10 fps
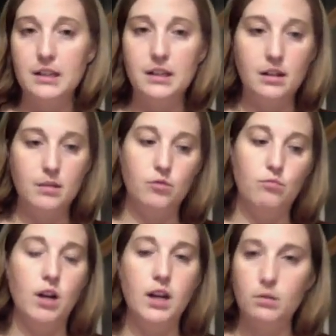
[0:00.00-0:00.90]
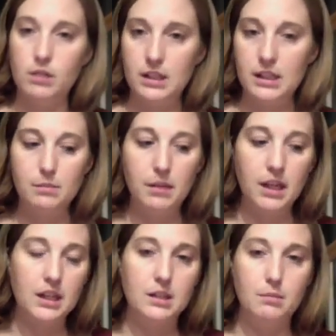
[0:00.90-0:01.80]
It comes running when it sees my
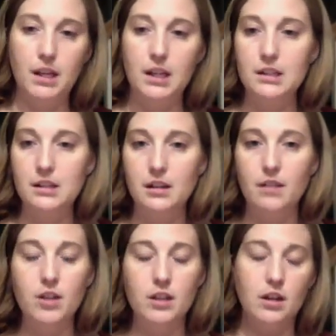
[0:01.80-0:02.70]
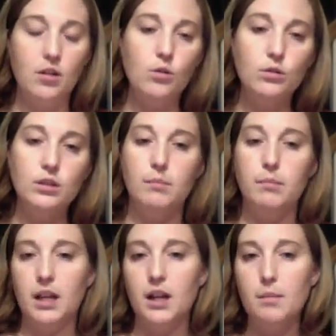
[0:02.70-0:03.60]
kids, and my kids love it, and they'll hold it and pick
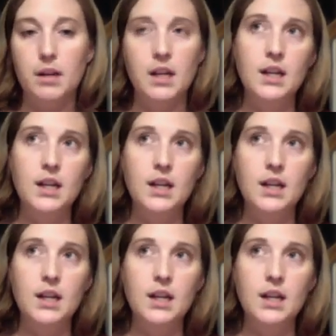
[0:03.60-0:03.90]
it up and